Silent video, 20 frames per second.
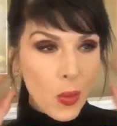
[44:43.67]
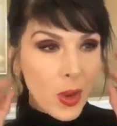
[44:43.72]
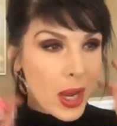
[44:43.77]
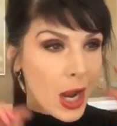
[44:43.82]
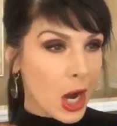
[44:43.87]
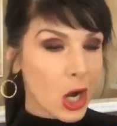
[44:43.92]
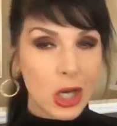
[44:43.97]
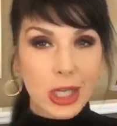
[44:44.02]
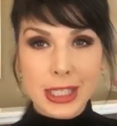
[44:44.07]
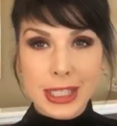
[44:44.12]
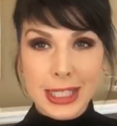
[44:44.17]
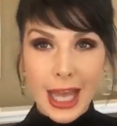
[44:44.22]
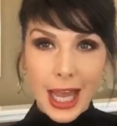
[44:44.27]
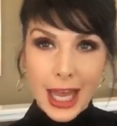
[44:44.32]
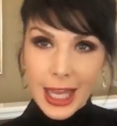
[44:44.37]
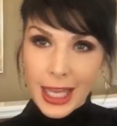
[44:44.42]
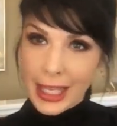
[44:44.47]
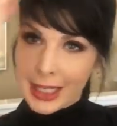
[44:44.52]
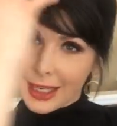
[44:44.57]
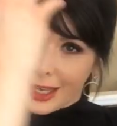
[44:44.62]
We are
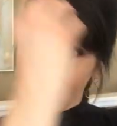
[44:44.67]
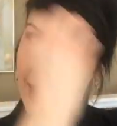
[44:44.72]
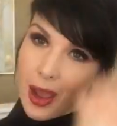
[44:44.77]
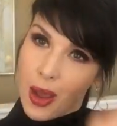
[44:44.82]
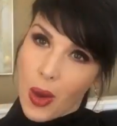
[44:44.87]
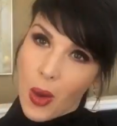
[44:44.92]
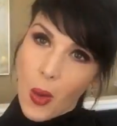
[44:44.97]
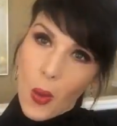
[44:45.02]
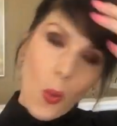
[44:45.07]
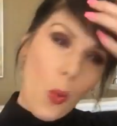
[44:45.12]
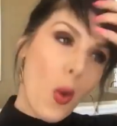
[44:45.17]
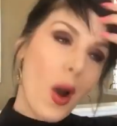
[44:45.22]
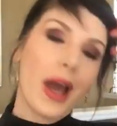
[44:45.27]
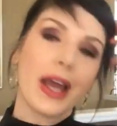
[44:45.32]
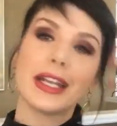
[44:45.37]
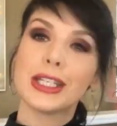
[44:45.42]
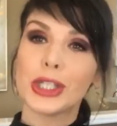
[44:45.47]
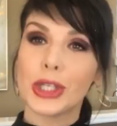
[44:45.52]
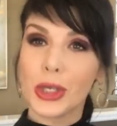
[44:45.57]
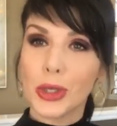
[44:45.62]
done.
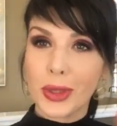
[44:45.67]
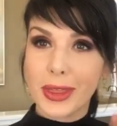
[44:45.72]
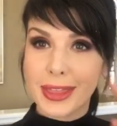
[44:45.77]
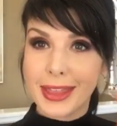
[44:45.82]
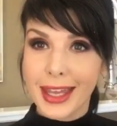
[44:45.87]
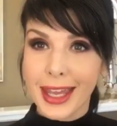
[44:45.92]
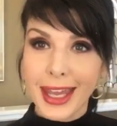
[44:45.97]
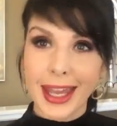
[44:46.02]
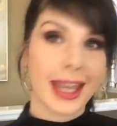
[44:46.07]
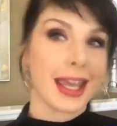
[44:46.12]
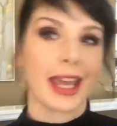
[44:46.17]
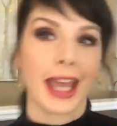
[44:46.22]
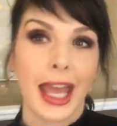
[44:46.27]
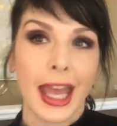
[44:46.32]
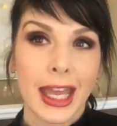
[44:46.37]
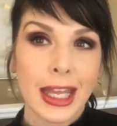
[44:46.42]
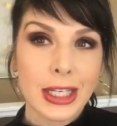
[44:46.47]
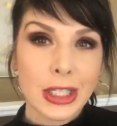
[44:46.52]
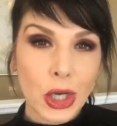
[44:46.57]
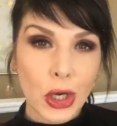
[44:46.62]
What do you think?
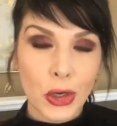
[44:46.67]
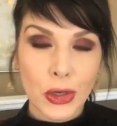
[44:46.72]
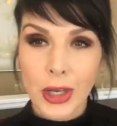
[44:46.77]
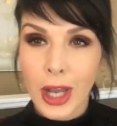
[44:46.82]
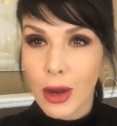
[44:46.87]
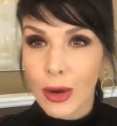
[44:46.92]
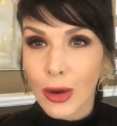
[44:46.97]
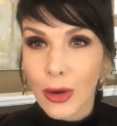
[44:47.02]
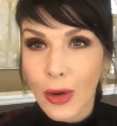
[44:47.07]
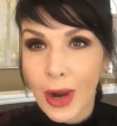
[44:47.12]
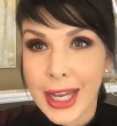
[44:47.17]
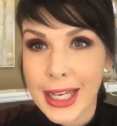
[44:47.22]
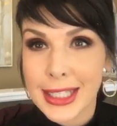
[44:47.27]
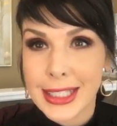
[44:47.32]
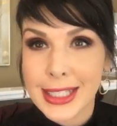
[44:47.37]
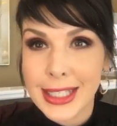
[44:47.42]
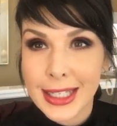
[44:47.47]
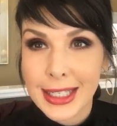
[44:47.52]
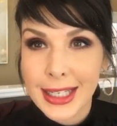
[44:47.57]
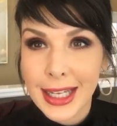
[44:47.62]
Turned out
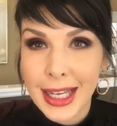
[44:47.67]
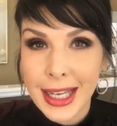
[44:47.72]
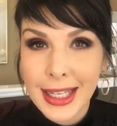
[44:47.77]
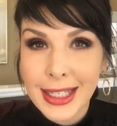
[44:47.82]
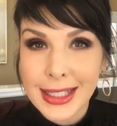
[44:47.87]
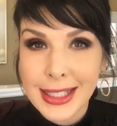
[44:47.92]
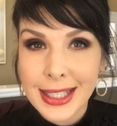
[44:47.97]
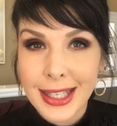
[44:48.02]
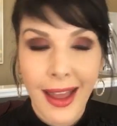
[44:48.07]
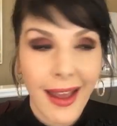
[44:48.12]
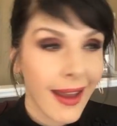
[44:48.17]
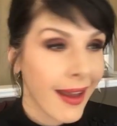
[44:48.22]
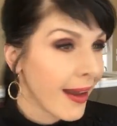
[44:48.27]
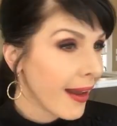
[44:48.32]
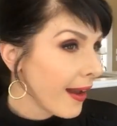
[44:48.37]
great, didn't it?